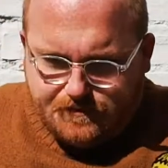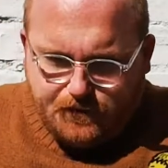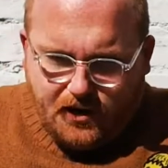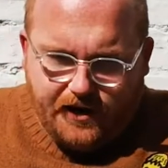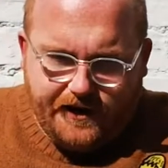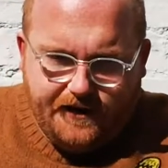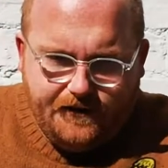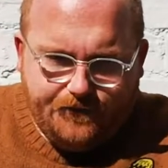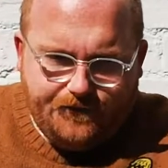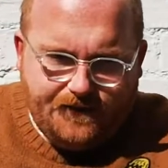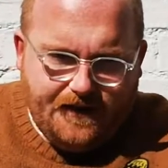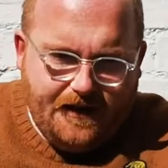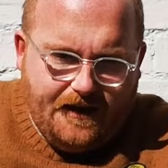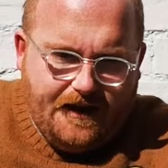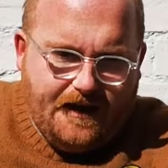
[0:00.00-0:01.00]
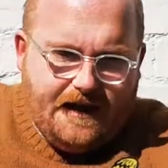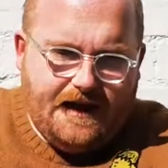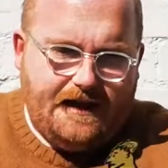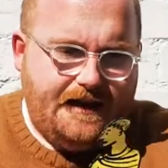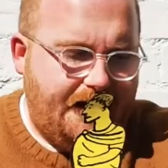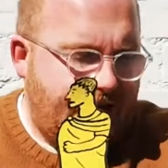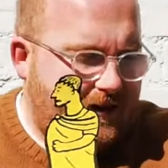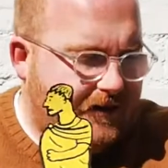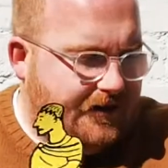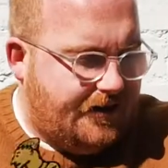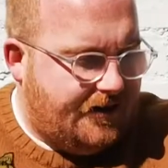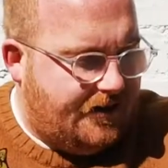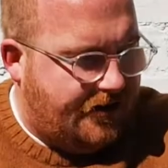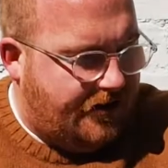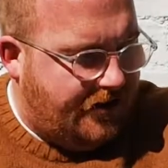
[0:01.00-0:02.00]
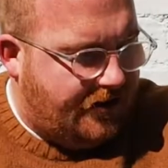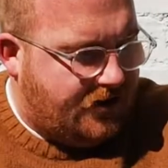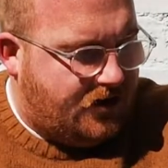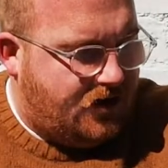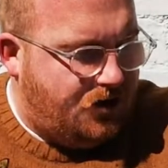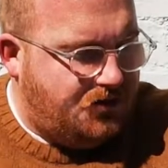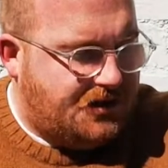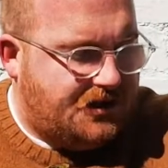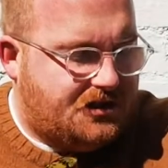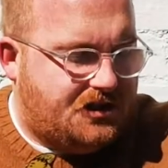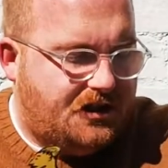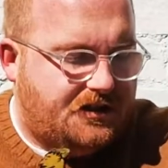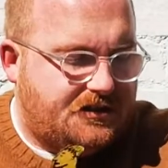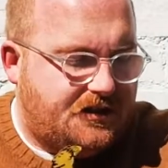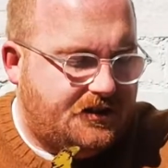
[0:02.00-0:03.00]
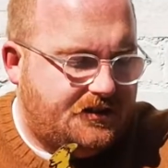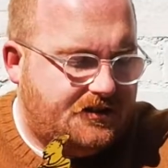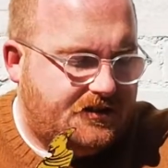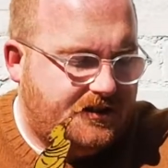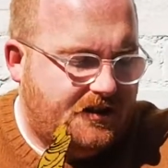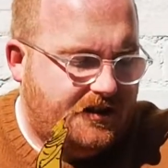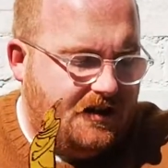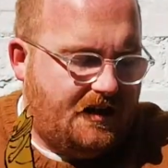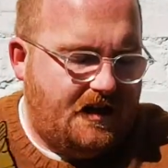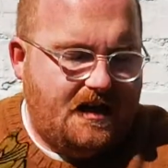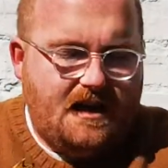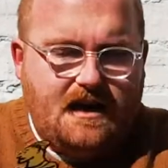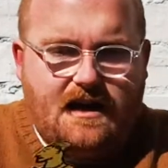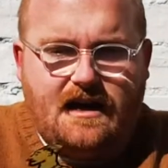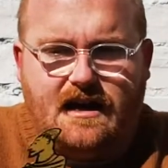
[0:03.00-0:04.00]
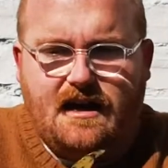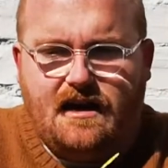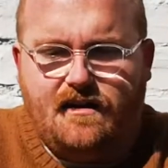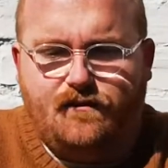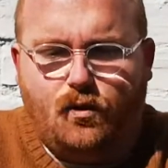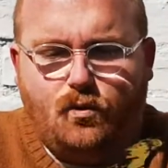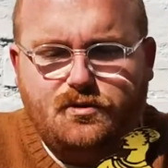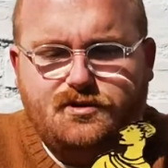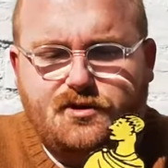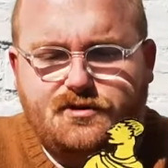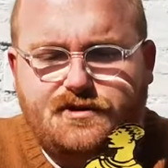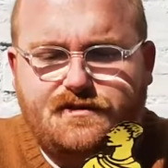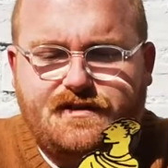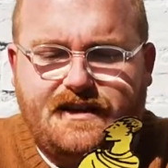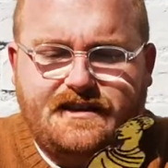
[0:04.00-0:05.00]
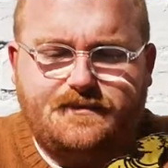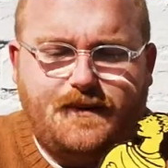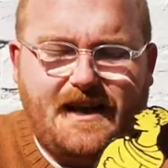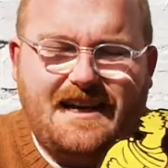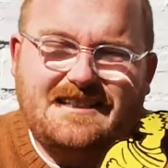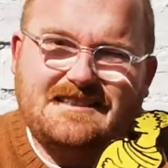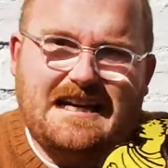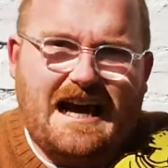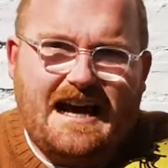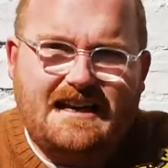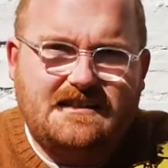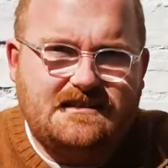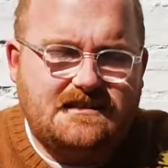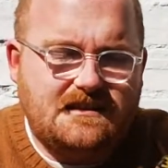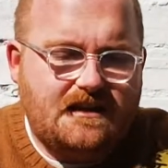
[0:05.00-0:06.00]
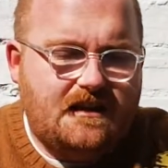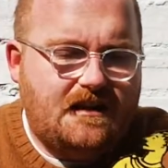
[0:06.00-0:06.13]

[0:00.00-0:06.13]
Pilate, and he accuses Jesus of all sorts of things. But he says,